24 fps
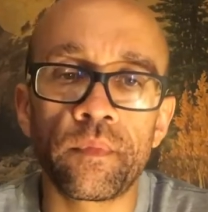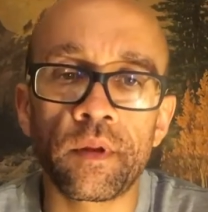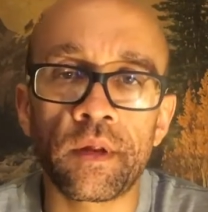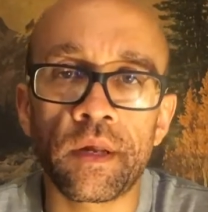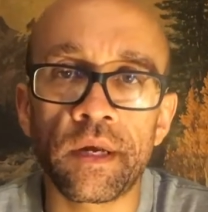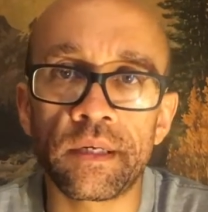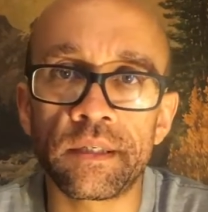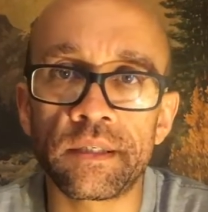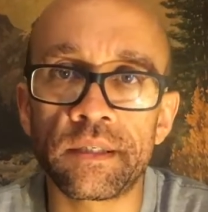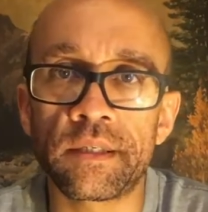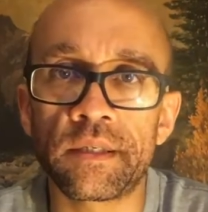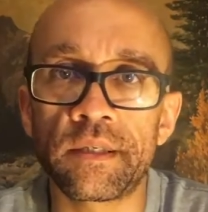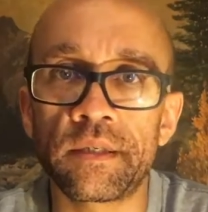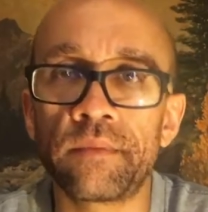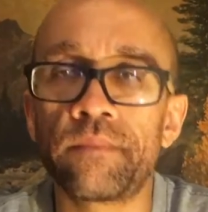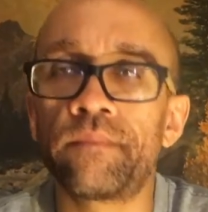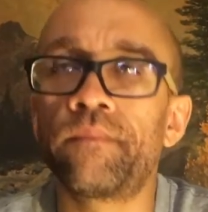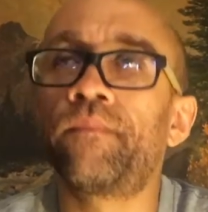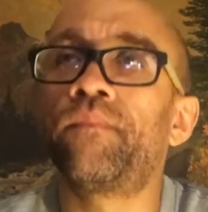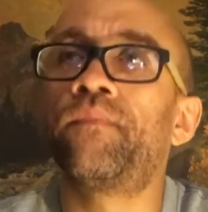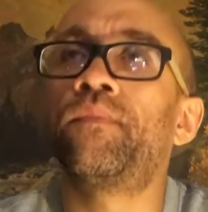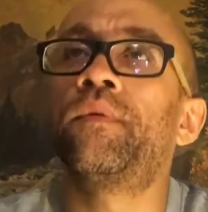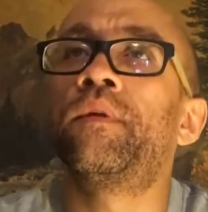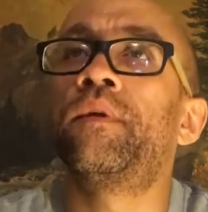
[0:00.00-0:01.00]
Because,
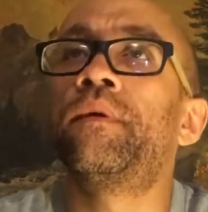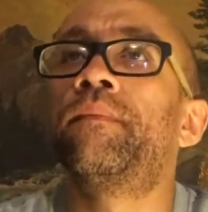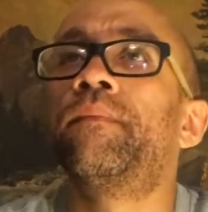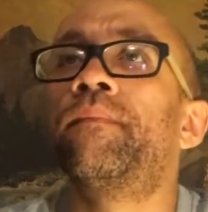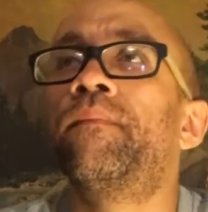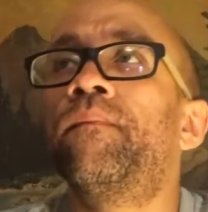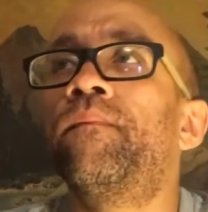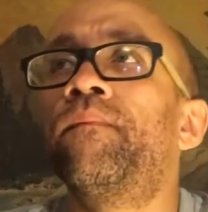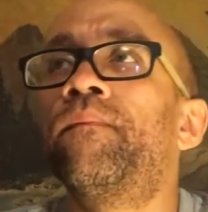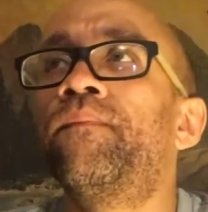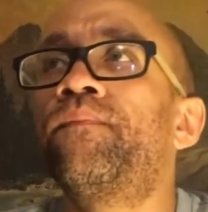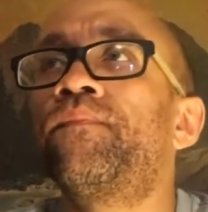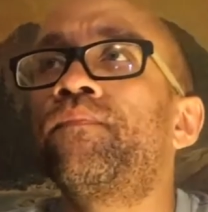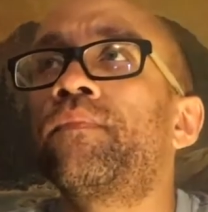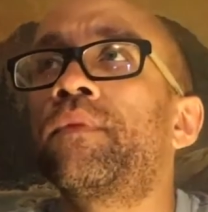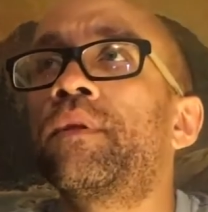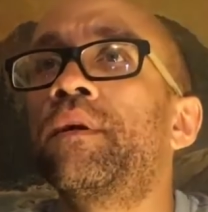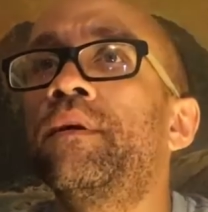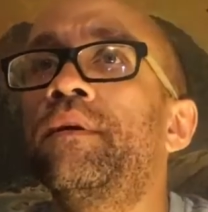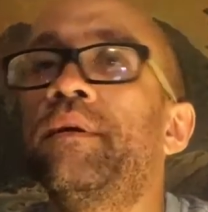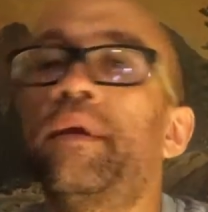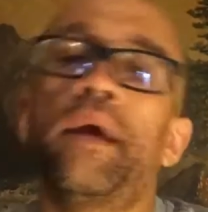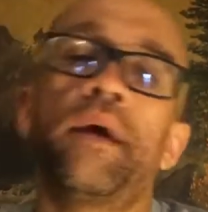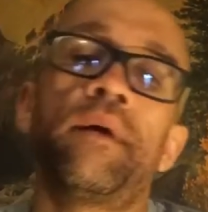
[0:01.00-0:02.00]

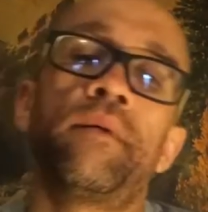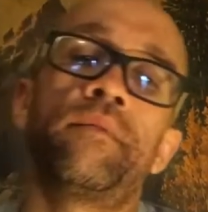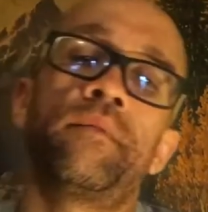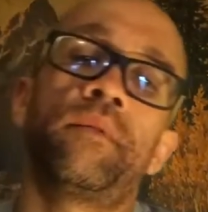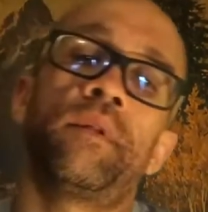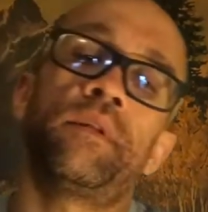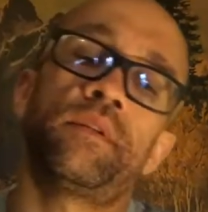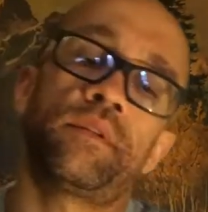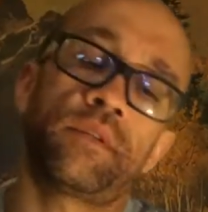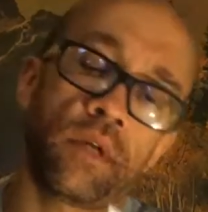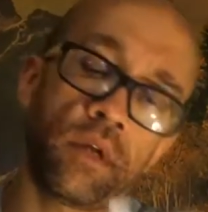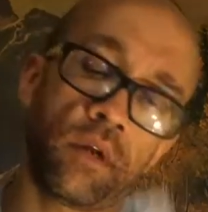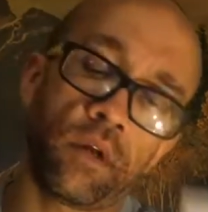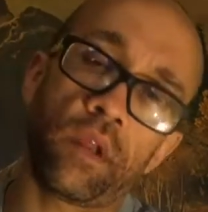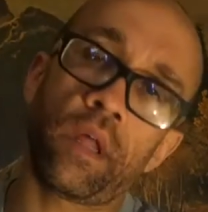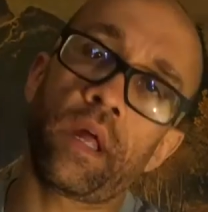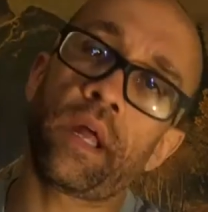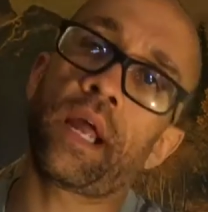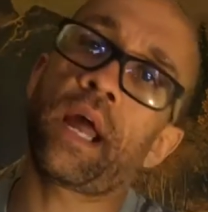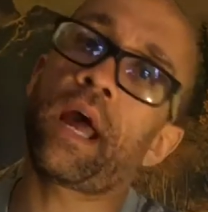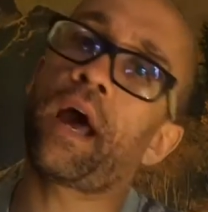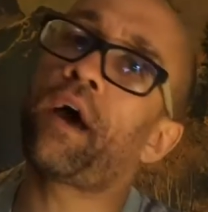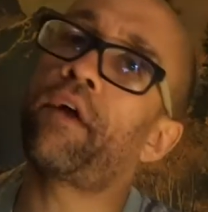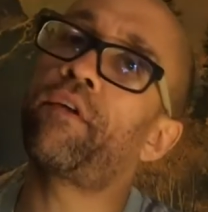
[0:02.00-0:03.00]
yeah, that's all
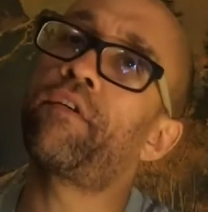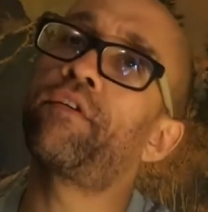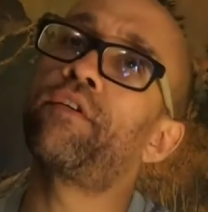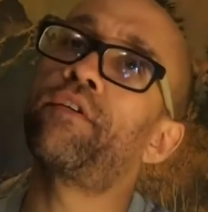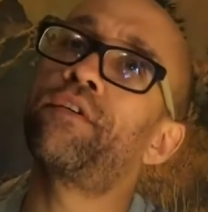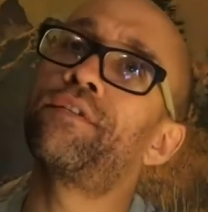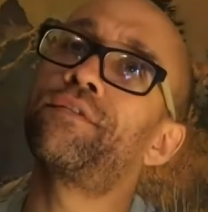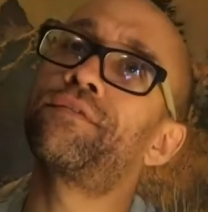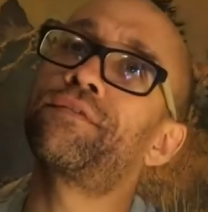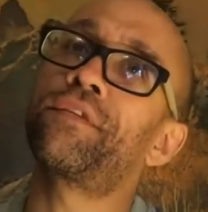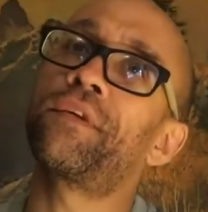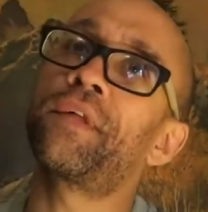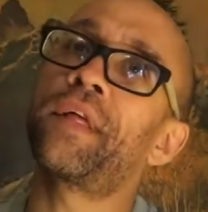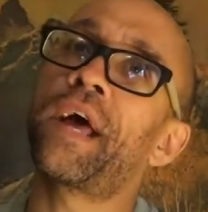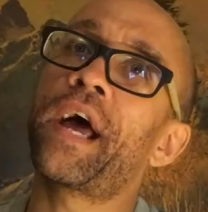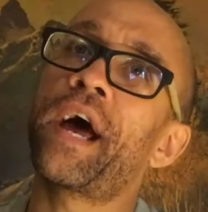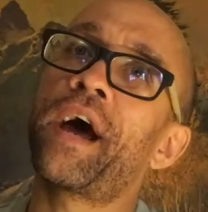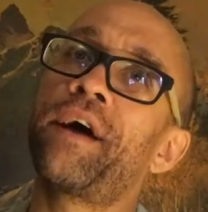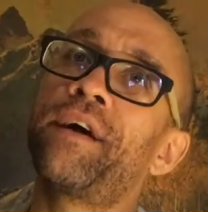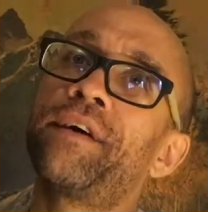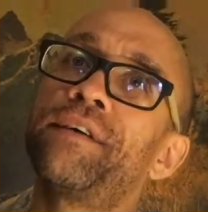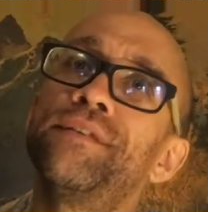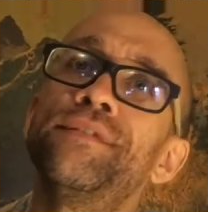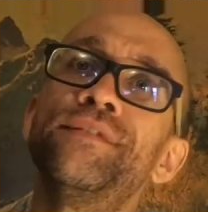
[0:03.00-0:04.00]
I got for
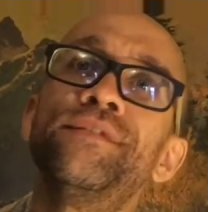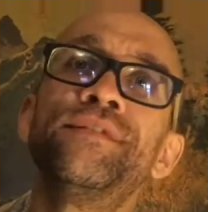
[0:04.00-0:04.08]
that.